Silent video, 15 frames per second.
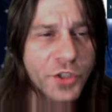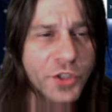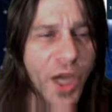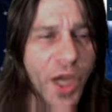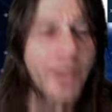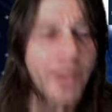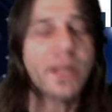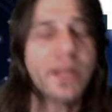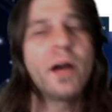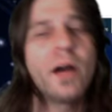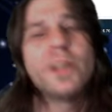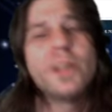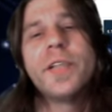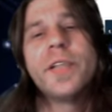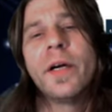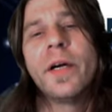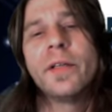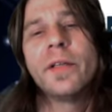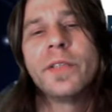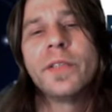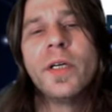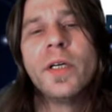China car
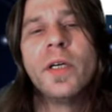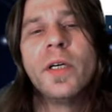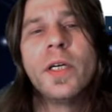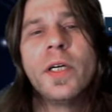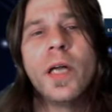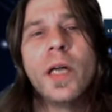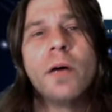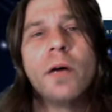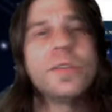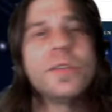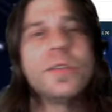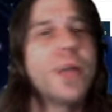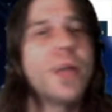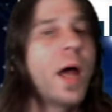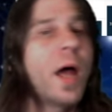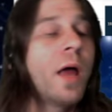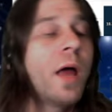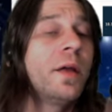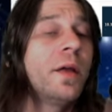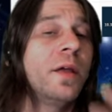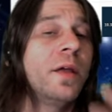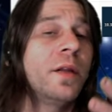sales. You know,
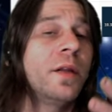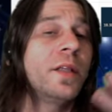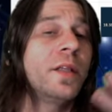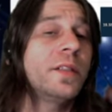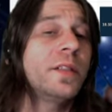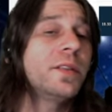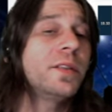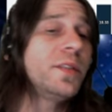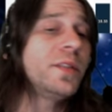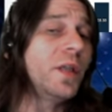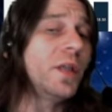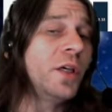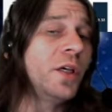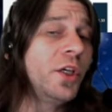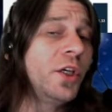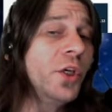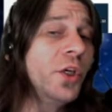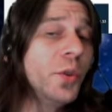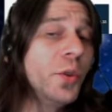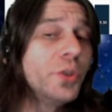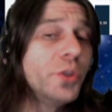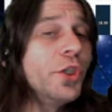this is a
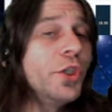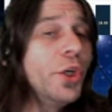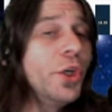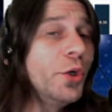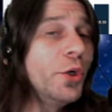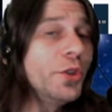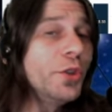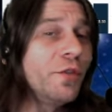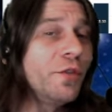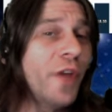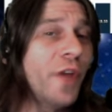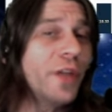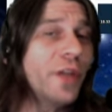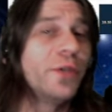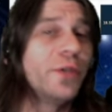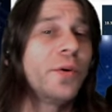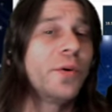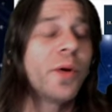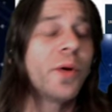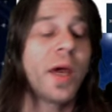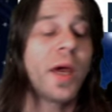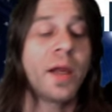huge venue.
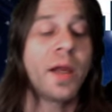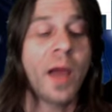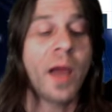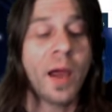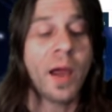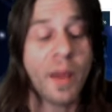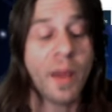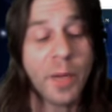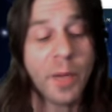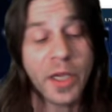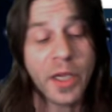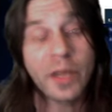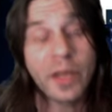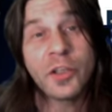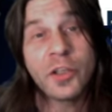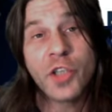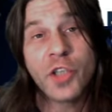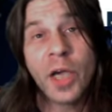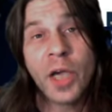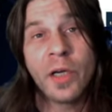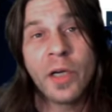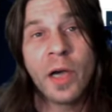Okay, and I'm gonna get into
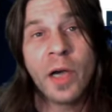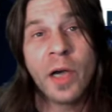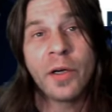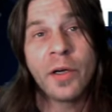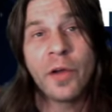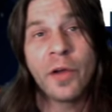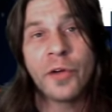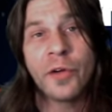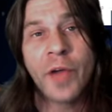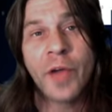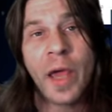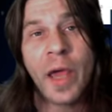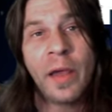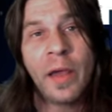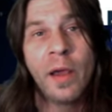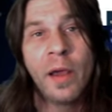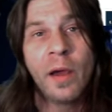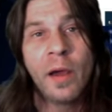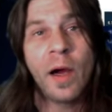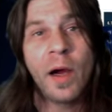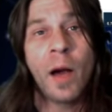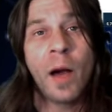China on another day.
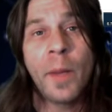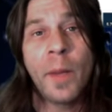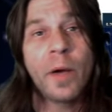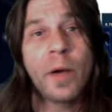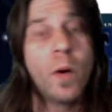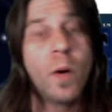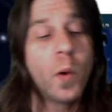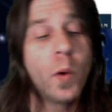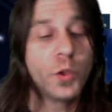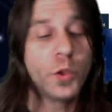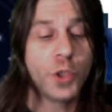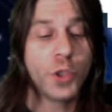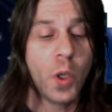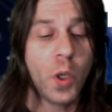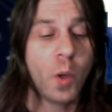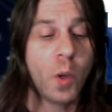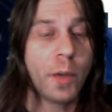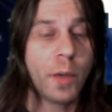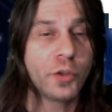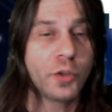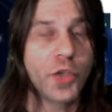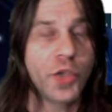I'll make a whole show
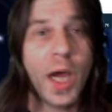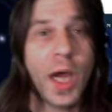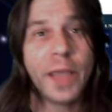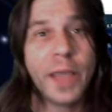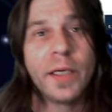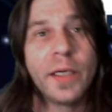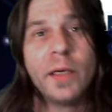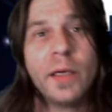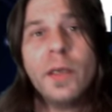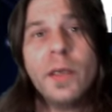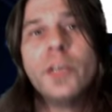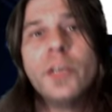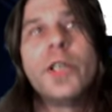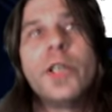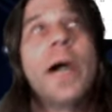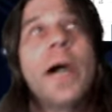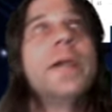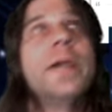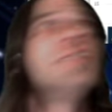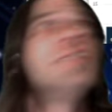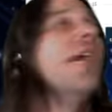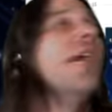about China.
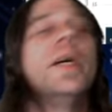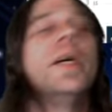China